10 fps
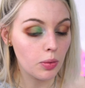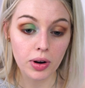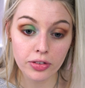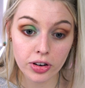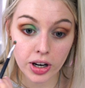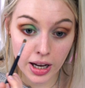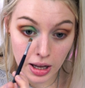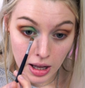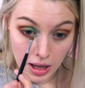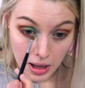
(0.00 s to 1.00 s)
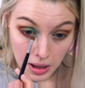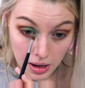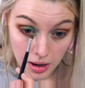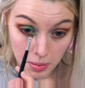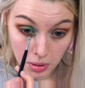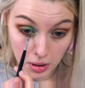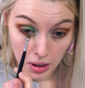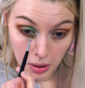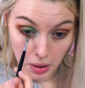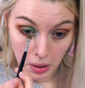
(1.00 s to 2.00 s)
Went for it, put
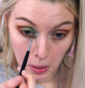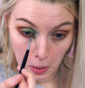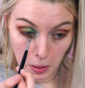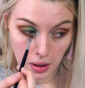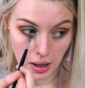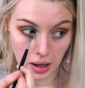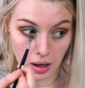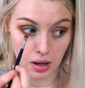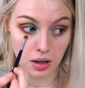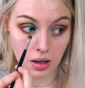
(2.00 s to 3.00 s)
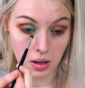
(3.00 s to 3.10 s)
it here.